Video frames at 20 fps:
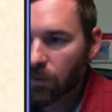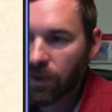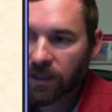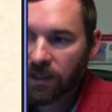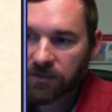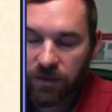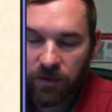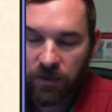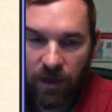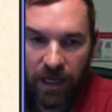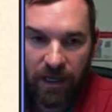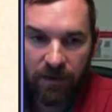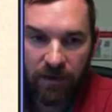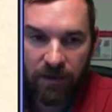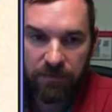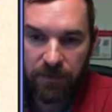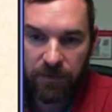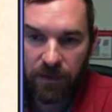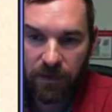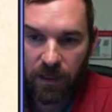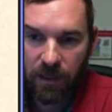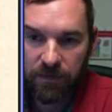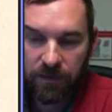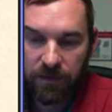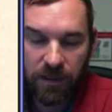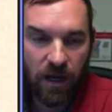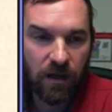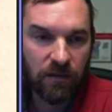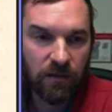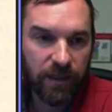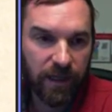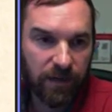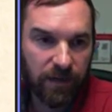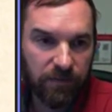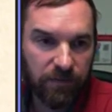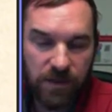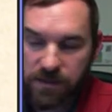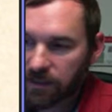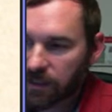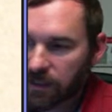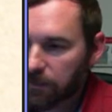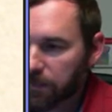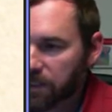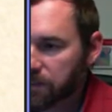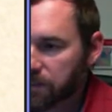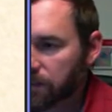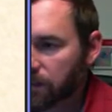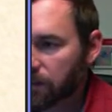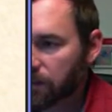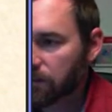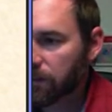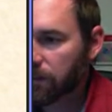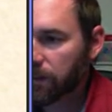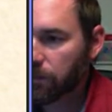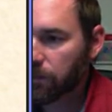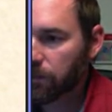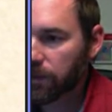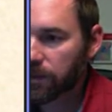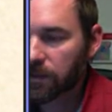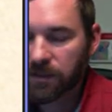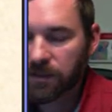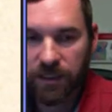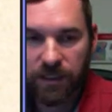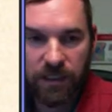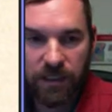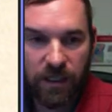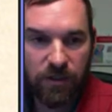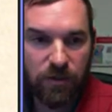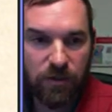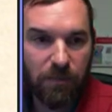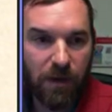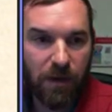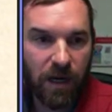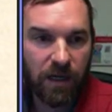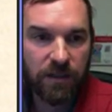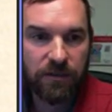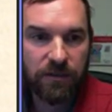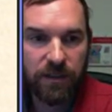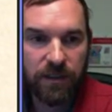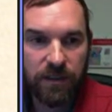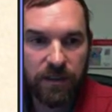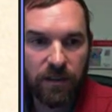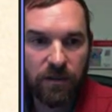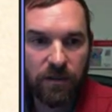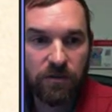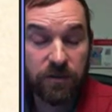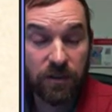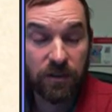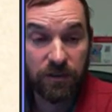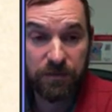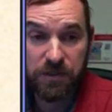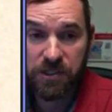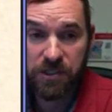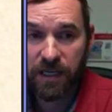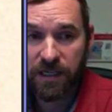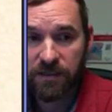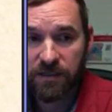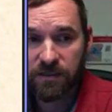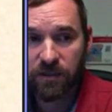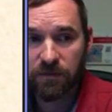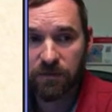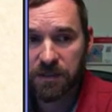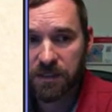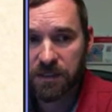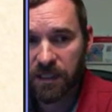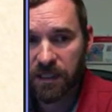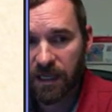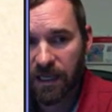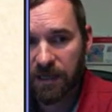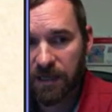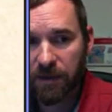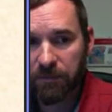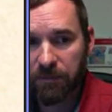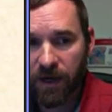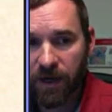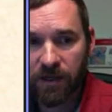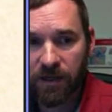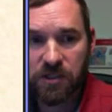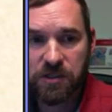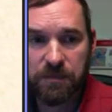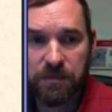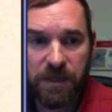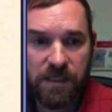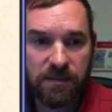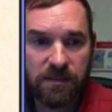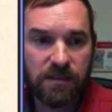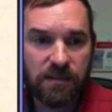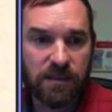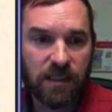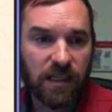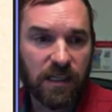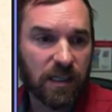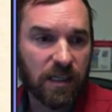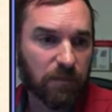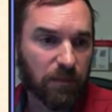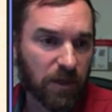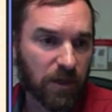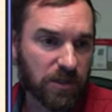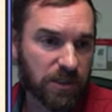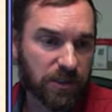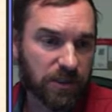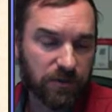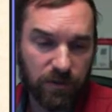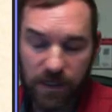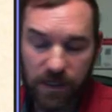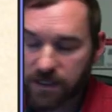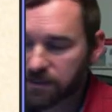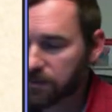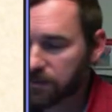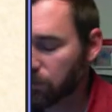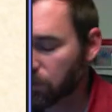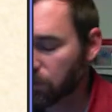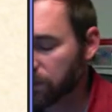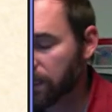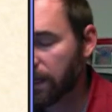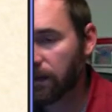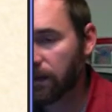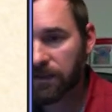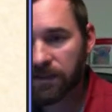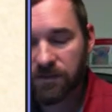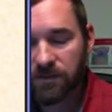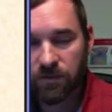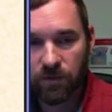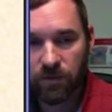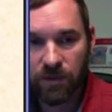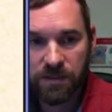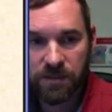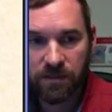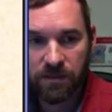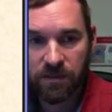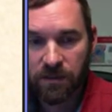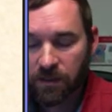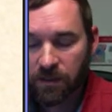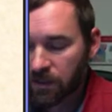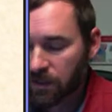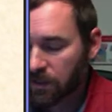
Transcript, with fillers: We also have uh, the collaring efforts that I mentioned earlier. We're going to continue monitoring those, look for changes over time by predator species and any emerging trends in mortality source